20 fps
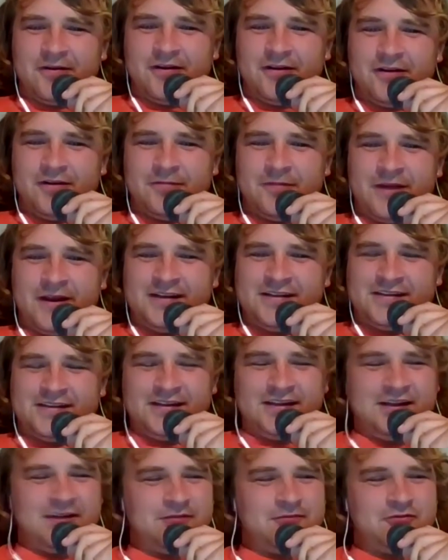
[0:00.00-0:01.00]
my
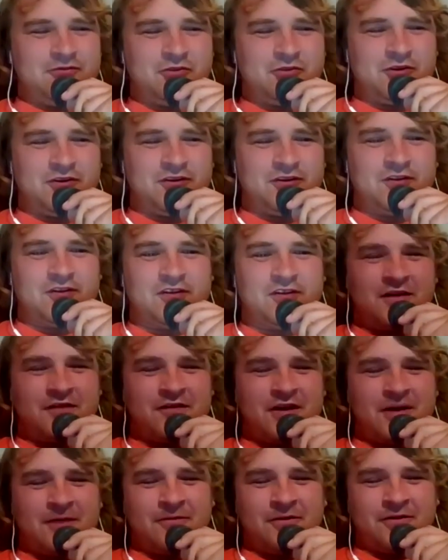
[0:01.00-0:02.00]
team choices have
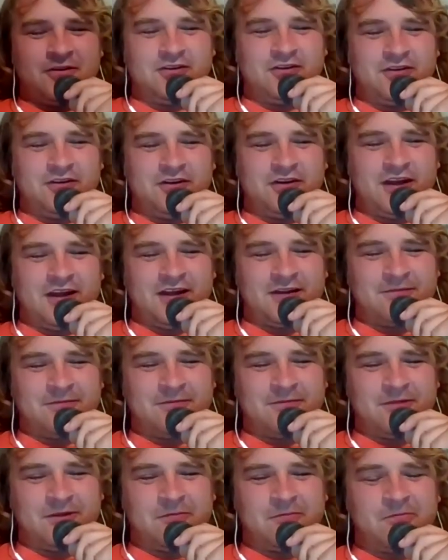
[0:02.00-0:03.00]
not been good,
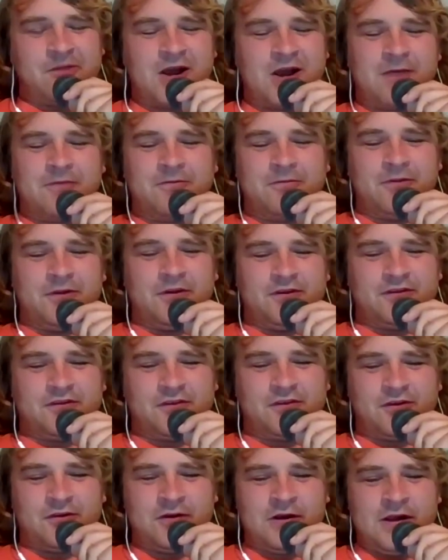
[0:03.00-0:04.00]
and the problem is
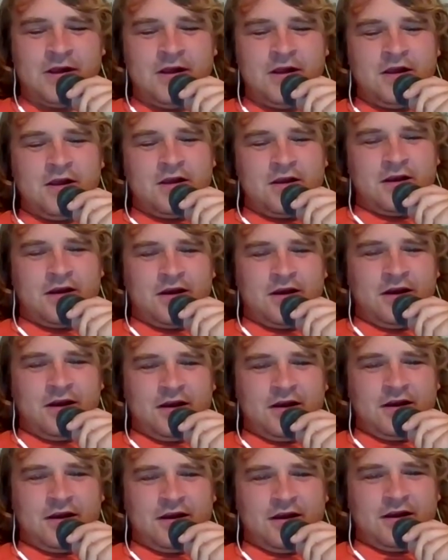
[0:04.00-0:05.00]
so
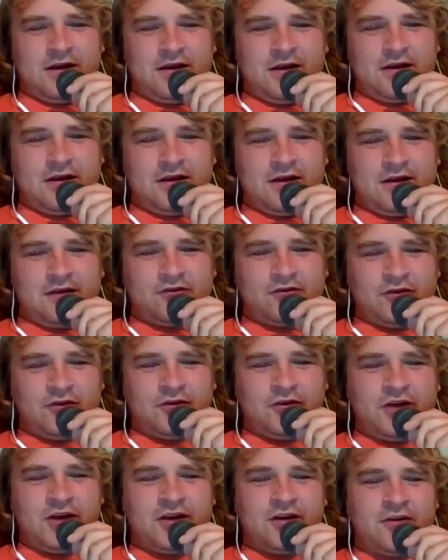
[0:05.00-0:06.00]
you
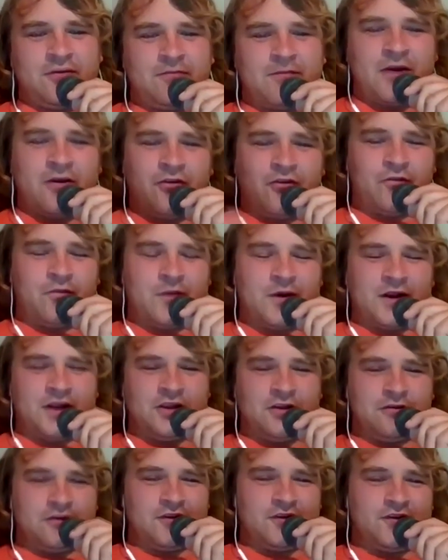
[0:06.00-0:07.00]
get an amount of money
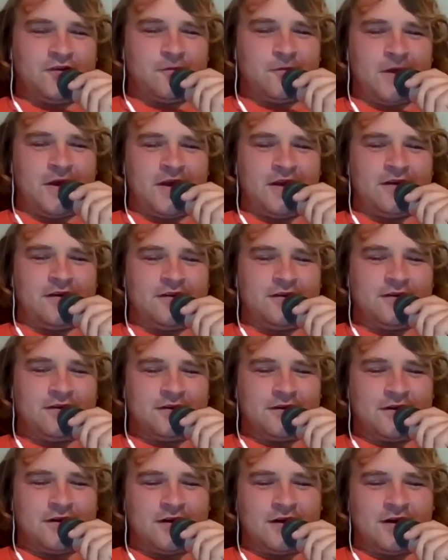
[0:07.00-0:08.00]
you can spend
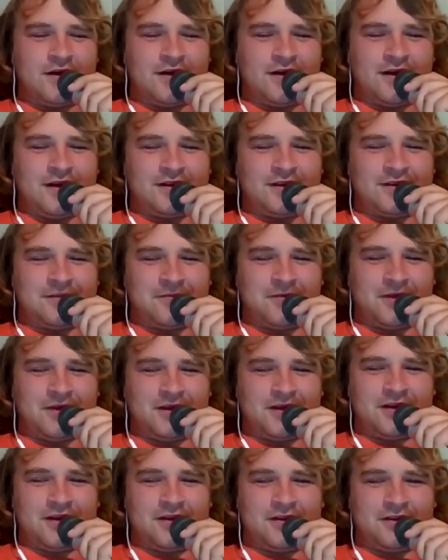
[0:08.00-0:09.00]
at the
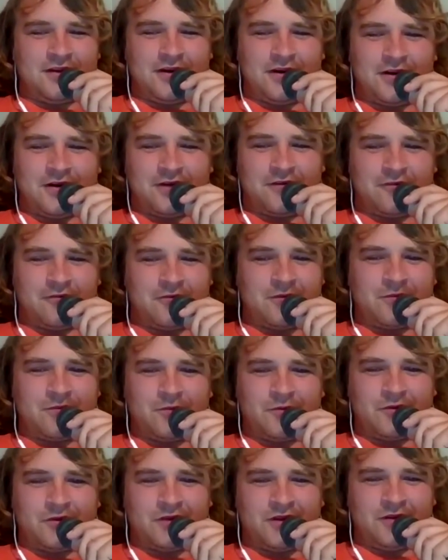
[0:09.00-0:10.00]
beginning of the year. I don't even
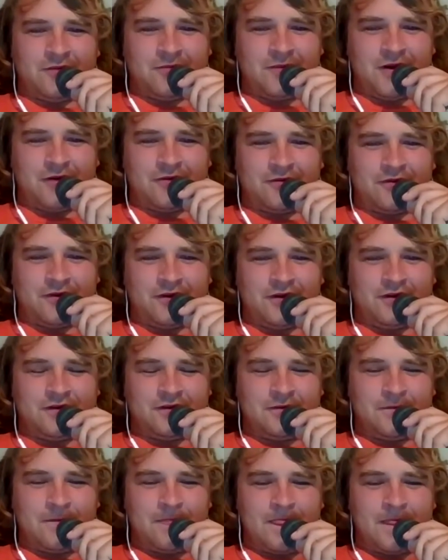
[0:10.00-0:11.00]
remember what the amount is.
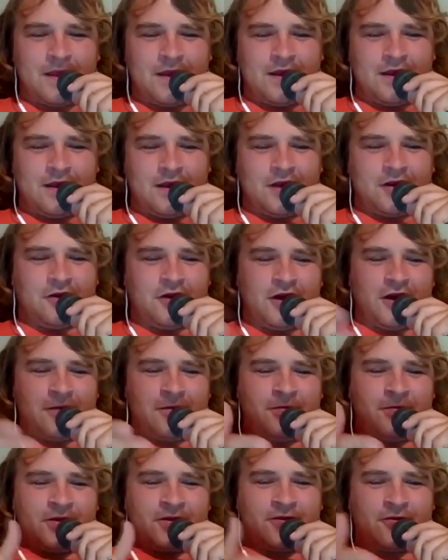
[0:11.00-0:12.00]
And you got to
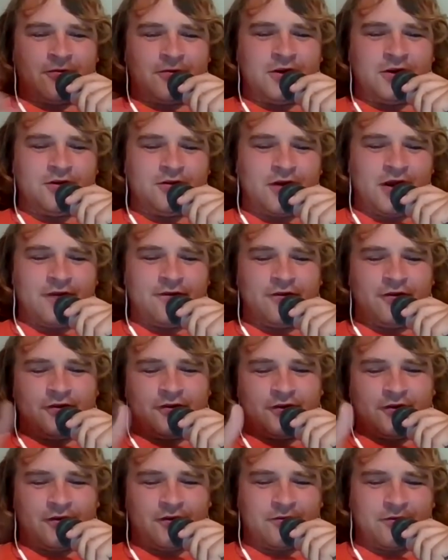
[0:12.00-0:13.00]
pick 3 drivers
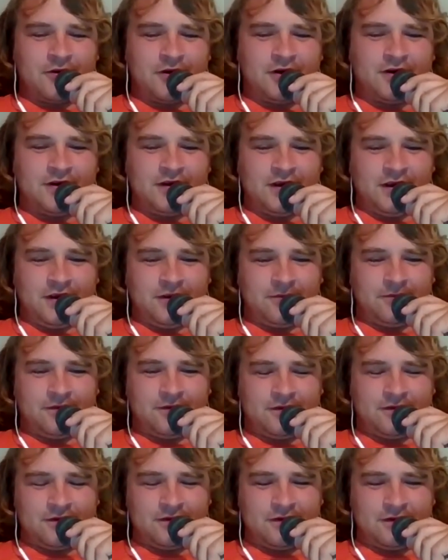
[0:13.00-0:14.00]
and 3
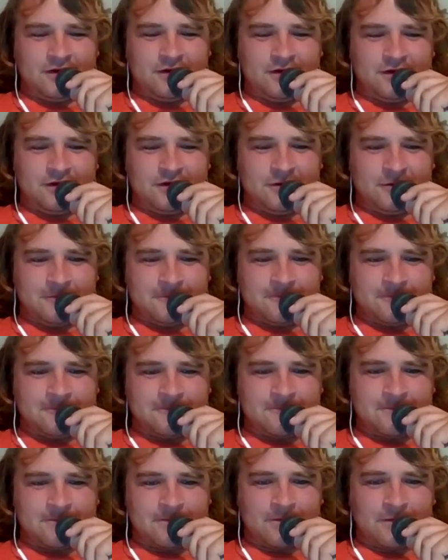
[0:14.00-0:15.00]
teams,
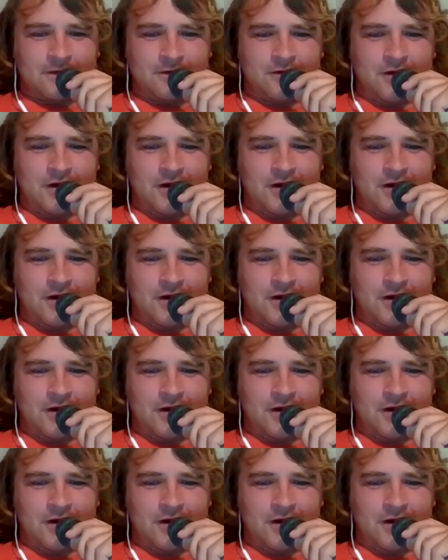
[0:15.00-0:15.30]
right?